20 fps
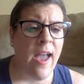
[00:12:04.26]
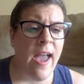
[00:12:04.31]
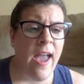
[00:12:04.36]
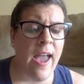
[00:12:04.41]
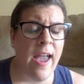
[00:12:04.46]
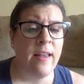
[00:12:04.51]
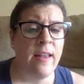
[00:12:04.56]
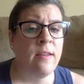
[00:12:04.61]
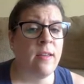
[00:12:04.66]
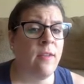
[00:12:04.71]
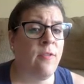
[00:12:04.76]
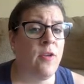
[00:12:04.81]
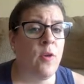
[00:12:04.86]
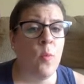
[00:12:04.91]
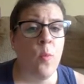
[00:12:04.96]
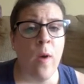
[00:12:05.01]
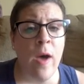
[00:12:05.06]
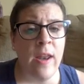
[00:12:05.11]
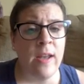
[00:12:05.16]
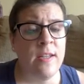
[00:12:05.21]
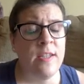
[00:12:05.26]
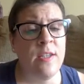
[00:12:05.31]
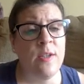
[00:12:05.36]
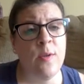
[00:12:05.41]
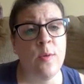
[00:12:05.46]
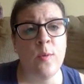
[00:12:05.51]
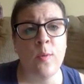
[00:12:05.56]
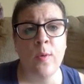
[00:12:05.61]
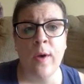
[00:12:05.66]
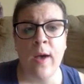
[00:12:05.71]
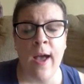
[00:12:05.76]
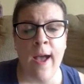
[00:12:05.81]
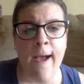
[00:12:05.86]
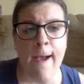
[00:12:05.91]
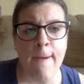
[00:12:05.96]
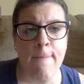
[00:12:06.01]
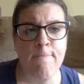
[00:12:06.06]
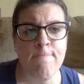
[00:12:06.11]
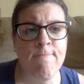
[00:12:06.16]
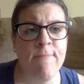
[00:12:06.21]
And if you wanted to
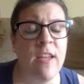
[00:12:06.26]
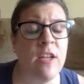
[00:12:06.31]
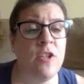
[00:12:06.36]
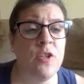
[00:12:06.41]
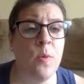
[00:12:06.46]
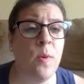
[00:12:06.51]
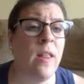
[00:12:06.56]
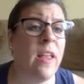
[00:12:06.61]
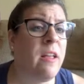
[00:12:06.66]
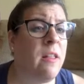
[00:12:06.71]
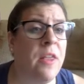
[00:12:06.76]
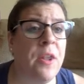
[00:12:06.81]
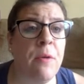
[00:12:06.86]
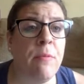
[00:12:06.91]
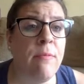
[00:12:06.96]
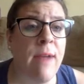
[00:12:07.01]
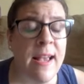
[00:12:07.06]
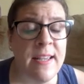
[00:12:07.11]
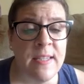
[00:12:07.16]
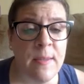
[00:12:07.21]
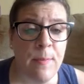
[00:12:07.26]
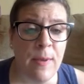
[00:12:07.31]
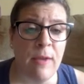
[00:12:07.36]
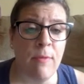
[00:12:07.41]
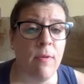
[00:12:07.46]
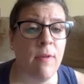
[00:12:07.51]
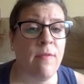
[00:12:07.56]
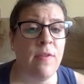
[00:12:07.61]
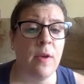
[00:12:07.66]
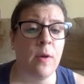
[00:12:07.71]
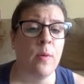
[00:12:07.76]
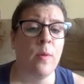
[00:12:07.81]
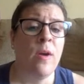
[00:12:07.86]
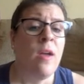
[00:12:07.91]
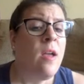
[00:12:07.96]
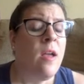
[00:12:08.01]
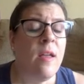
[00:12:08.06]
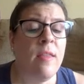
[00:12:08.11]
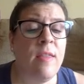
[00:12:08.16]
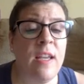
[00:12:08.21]
do like a little recipe review,
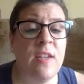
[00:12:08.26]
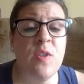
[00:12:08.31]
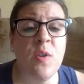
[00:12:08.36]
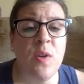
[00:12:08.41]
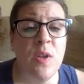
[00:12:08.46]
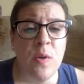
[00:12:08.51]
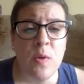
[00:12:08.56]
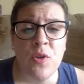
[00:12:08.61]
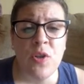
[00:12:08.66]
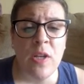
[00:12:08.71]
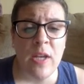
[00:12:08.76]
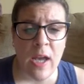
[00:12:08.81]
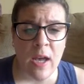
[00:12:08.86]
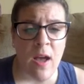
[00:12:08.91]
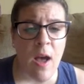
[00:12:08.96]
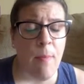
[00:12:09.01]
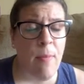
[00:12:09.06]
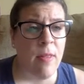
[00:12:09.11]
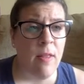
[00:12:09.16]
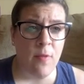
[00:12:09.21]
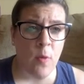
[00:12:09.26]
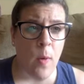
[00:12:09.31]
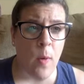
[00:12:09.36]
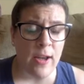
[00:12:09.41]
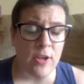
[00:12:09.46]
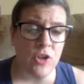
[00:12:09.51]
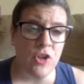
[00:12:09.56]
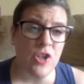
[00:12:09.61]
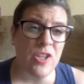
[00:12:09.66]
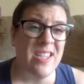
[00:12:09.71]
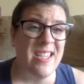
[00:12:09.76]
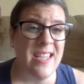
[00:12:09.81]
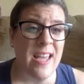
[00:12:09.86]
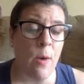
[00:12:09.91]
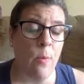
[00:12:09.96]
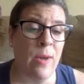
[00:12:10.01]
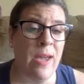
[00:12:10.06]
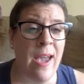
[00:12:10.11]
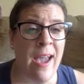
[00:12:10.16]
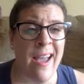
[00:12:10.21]
these are usually a couple of questions
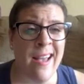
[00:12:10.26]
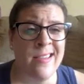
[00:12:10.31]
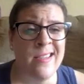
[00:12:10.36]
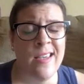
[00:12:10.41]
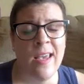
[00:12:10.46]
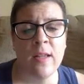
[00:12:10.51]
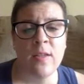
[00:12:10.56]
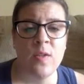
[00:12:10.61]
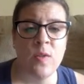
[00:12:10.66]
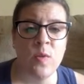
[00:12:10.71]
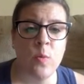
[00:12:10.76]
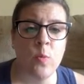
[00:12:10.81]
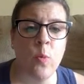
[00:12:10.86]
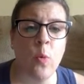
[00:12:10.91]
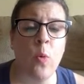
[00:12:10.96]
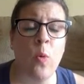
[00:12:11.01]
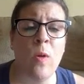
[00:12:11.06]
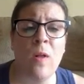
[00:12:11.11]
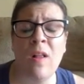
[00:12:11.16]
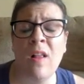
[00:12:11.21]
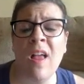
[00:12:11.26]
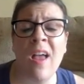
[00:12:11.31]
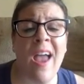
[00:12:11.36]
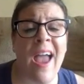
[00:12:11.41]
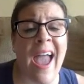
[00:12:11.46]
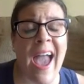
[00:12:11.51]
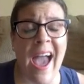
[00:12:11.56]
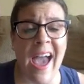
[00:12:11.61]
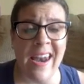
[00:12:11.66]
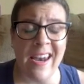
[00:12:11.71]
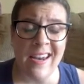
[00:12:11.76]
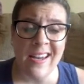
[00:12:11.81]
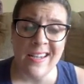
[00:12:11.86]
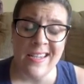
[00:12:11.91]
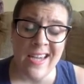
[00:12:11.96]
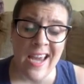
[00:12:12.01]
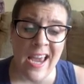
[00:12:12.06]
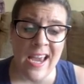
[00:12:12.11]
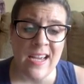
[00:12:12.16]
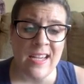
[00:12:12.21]
that we ask at school. How did it
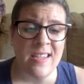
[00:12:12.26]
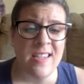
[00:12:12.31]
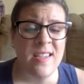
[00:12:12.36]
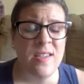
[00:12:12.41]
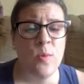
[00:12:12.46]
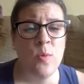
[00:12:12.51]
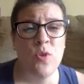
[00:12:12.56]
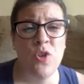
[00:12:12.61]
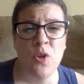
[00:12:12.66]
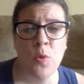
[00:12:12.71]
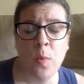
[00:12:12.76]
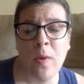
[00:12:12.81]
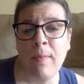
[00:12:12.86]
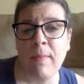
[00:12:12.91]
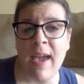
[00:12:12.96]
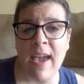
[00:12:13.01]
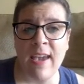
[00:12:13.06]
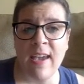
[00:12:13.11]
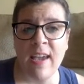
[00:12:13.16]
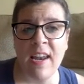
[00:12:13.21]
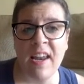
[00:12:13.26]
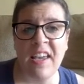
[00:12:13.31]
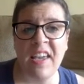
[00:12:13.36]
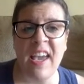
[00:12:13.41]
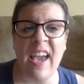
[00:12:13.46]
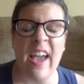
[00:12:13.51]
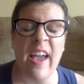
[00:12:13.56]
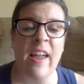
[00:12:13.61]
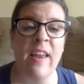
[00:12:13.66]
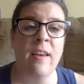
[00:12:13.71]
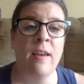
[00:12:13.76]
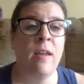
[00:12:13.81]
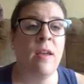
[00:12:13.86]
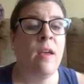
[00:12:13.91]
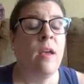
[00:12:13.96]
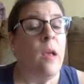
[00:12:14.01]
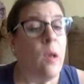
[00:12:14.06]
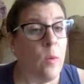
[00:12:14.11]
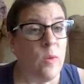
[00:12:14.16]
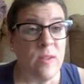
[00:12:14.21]
taste? Should we make it again?
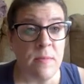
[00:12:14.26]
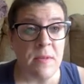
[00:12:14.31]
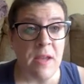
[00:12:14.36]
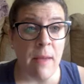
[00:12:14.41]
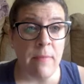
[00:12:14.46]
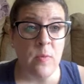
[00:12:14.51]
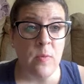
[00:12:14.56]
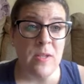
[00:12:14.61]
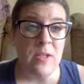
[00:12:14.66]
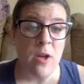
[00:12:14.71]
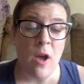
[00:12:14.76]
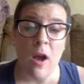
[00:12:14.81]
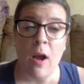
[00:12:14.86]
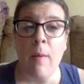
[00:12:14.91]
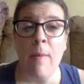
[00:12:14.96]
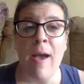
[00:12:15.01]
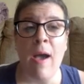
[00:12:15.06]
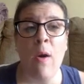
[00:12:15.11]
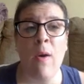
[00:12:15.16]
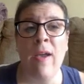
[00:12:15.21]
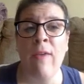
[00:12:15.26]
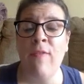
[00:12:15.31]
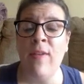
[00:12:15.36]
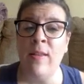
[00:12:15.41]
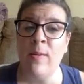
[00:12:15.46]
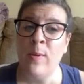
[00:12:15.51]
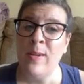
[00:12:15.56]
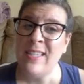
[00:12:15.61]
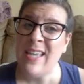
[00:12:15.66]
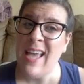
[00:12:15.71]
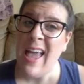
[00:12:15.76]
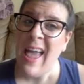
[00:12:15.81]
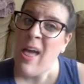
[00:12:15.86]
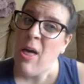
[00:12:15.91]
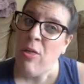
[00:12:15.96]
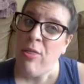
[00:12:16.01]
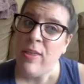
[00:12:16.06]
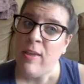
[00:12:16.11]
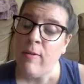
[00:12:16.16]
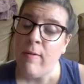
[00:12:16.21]
Sometimes we talk about if it was a
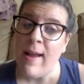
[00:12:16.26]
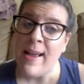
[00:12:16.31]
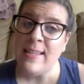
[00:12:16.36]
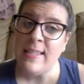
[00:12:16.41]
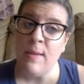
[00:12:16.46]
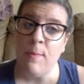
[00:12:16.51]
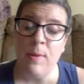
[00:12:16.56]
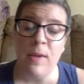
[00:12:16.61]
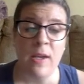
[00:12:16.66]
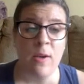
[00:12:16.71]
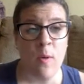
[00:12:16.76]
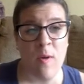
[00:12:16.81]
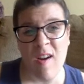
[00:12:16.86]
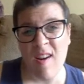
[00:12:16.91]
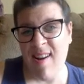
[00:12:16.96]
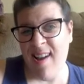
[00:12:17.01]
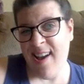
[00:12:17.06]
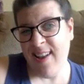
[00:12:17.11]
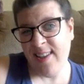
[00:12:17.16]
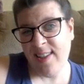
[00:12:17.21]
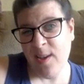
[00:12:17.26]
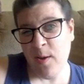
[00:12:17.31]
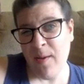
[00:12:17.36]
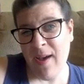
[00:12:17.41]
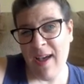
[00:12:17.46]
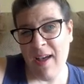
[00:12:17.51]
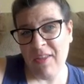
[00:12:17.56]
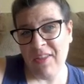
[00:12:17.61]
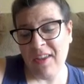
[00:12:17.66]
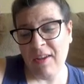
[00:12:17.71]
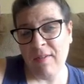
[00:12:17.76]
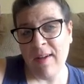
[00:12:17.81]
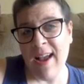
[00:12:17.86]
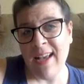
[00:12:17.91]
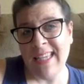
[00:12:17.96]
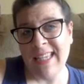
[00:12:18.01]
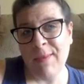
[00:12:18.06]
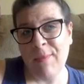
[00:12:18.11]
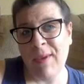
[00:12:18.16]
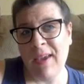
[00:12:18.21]
healthy recipe or a not so healthy
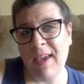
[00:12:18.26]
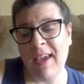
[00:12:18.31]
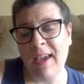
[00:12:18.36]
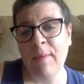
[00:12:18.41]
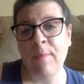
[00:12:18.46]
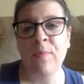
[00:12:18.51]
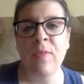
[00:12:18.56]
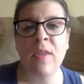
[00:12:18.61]
recipe.